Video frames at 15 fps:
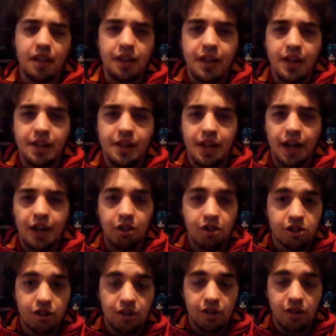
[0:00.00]
then I
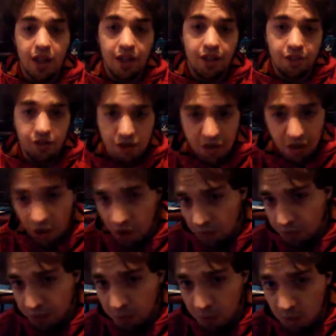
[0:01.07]
used to
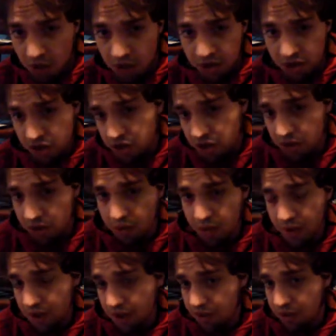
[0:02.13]
own 1,
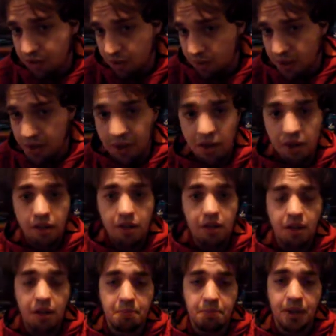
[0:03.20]
2, and 3,
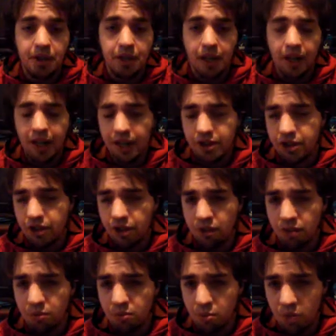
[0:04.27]
but I actually
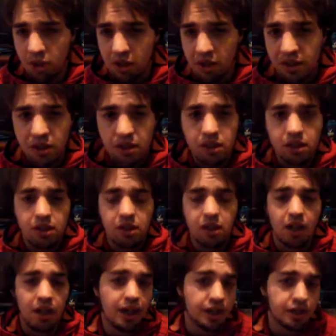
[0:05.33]
own 1.
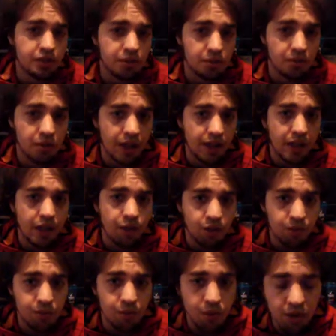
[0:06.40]
I actually right now
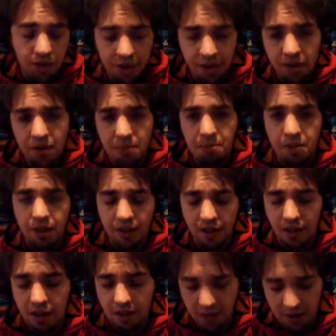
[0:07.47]
own 1, but
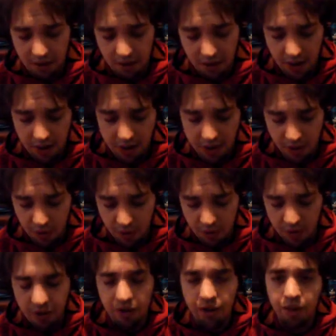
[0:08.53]
I still
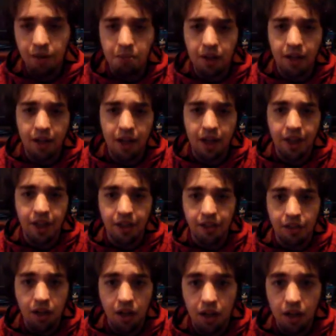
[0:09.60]
own it though. But
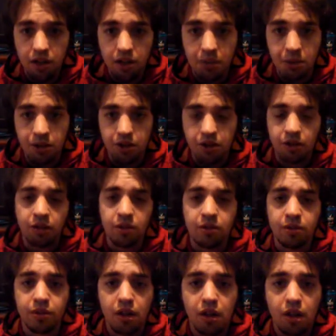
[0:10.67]
someone
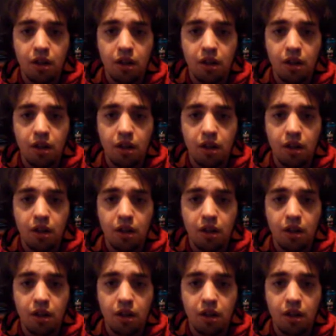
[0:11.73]
stole